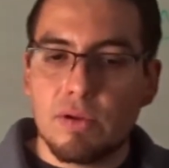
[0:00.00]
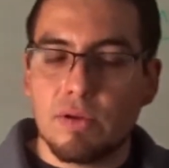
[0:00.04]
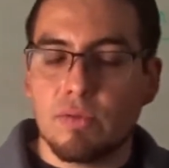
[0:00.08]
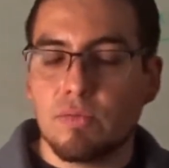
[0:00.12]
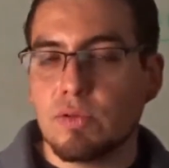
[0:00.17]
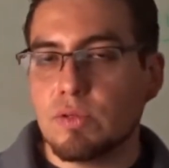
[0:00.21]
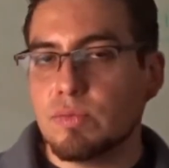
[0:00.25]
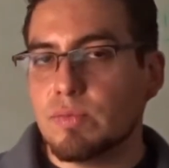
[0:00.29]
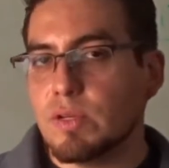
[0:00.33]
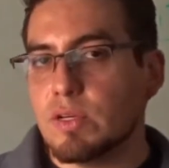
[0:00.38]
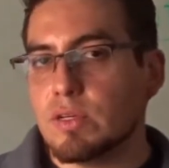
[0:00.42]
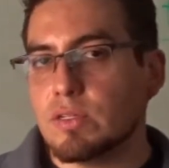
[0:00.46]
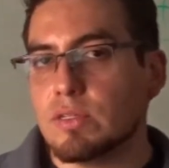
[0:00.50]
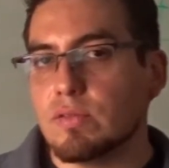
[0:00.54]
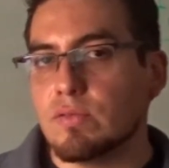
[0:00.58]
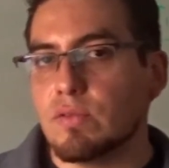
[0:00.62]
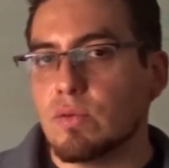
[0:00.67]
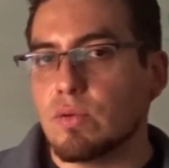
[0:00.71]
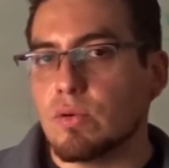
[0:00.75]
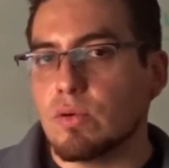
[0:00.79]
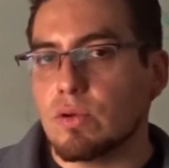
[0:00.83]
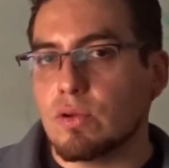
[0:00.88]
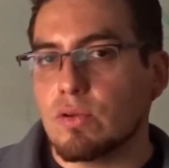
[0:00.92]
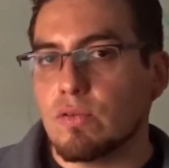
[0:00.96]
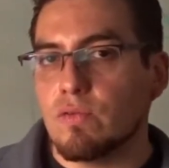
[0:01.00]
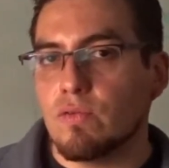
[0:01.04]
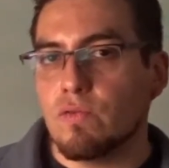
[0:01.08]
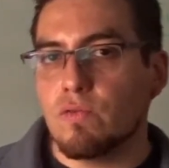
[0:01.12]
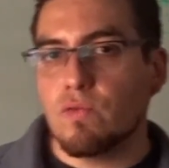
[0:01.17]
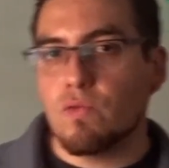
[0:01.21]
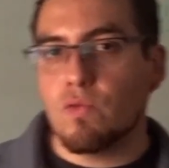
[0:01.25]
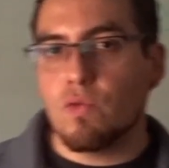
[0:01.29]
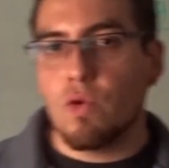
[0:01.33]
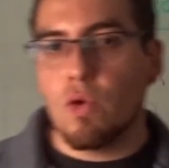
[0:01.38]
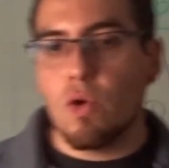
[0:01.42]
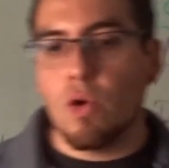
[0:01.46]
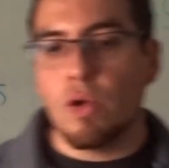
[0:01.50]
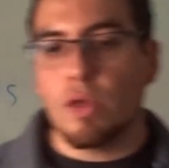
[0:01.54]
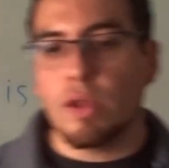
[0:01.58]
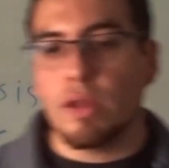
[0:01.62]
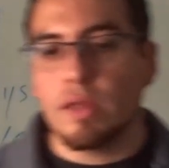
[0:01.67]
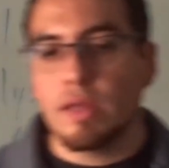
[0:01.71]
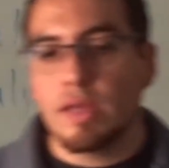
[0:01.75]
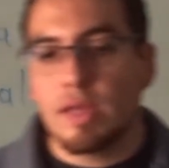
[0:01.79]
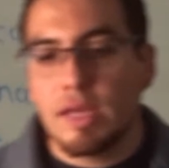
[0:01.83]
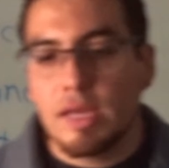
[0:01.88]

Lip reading: and it was because of the work of Freud.